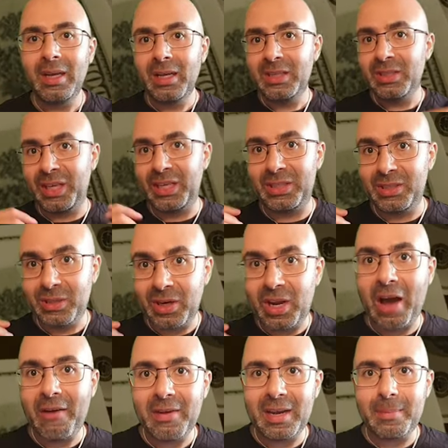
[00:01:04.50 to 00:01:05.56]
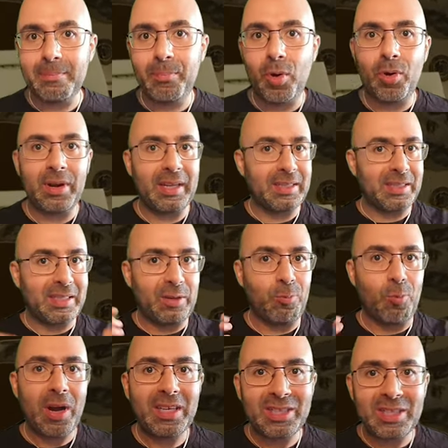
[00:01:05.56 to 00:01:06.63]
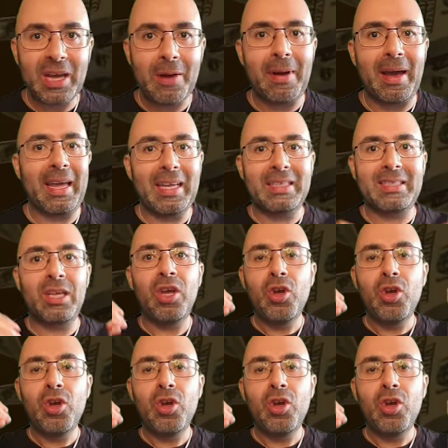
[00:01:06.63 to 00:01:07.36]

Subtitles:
The governing body, the Watchtower, is